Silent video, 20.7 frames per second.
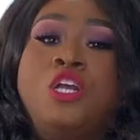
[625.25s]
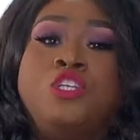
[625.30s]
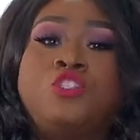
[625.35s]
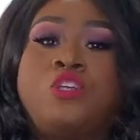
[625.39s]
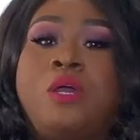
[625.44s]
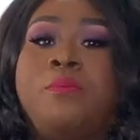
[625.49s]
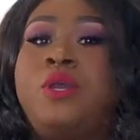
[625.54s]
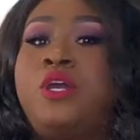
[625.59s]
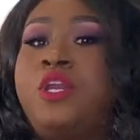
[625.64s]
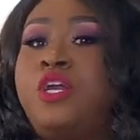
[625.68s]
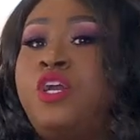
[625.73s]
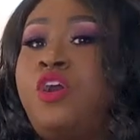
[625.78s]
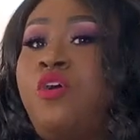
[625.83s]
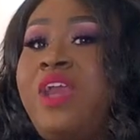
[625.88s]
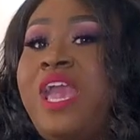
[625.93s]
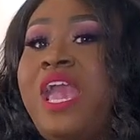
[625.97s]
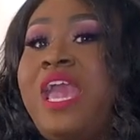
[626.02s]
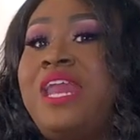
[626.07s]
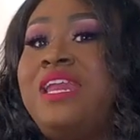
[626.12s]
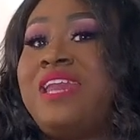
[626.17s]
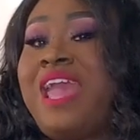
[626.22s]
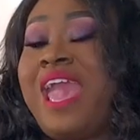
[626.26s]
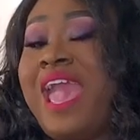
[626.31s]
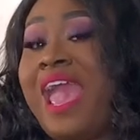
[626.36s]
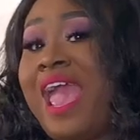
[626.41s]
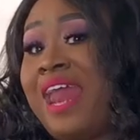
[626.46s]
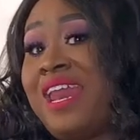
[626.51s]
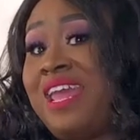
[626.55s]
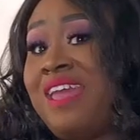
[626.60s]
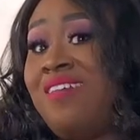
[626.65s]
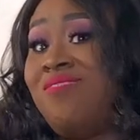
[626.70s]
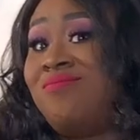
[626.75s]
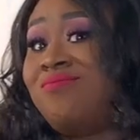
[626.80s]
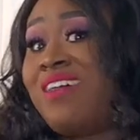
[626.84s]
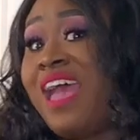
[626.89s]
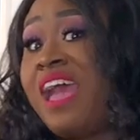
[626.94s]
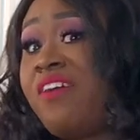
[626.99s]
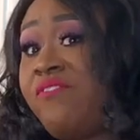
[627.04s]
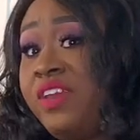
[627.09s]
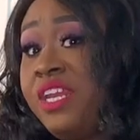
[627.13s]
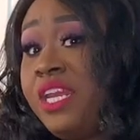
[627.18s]
so I'm gonna go ahead and add in
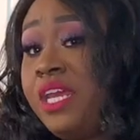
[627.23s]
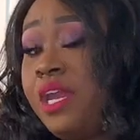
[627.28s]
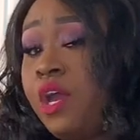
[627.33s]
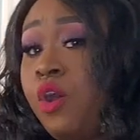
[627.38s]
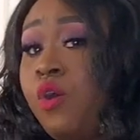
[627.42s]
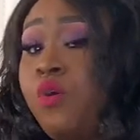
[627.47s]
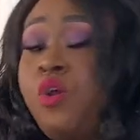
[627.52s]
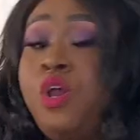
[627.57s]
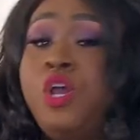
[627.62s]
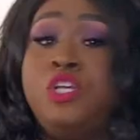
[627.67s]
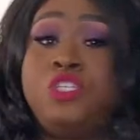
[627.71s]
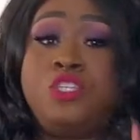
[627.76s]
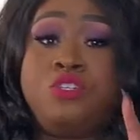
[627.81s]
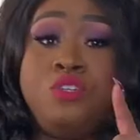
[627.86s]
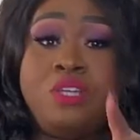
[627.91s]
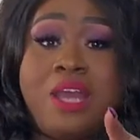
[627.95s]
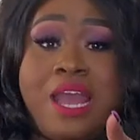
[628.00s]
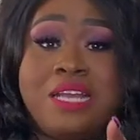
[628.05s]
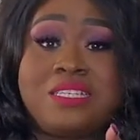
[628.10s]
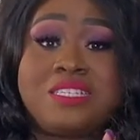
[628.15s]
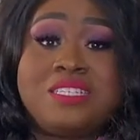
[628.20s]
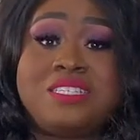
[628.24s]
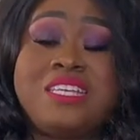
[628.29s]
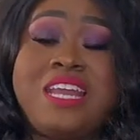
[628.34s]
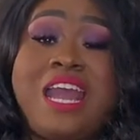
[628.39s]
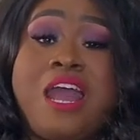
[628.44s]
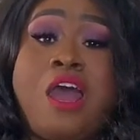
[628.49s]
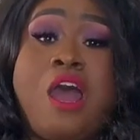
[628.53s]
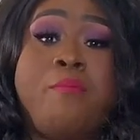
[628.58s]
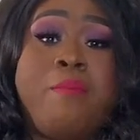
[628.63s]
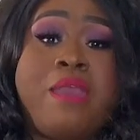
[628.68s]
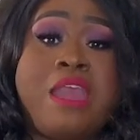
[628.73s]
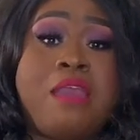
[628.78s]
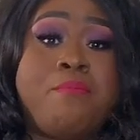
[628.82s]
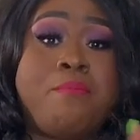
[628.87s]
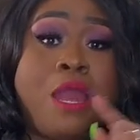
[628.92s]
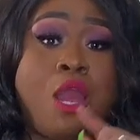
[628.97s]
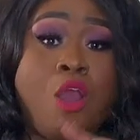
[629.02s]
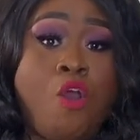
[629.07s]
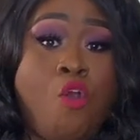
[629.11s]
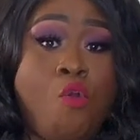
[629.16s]
that video so you guys can see how I make
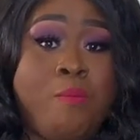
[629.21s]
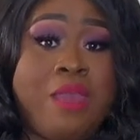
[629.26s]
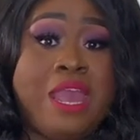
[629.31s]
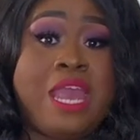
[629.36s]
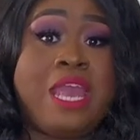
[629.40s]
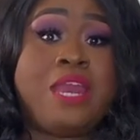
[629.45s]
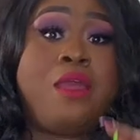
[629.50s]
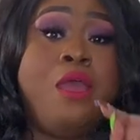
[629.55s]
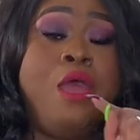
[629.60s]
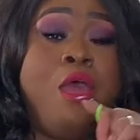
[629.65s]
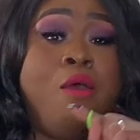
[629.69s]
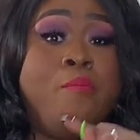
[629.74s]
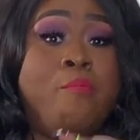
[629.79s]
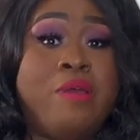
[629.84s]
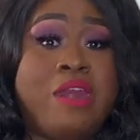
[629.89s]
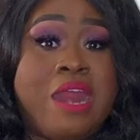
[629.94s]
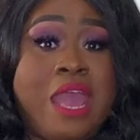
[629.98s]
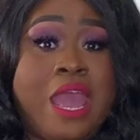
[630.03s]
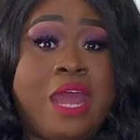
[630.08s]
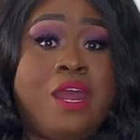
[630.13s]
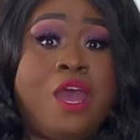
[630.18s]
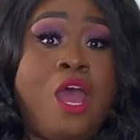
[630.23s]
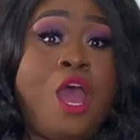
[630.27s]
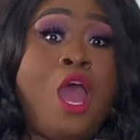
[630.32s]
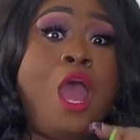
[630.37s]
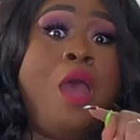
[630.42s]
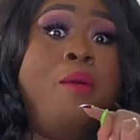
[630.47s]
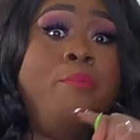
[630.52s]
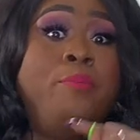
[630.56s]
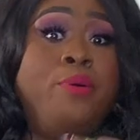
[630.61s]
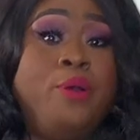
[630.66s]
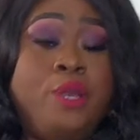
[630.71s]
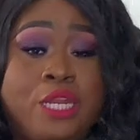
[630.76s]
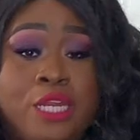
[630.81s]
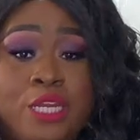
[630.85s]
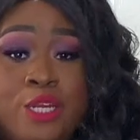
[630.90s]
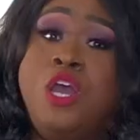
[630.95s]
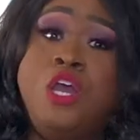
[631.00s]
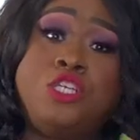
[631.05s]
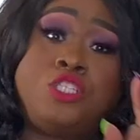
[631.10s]
my homemade banana pudding.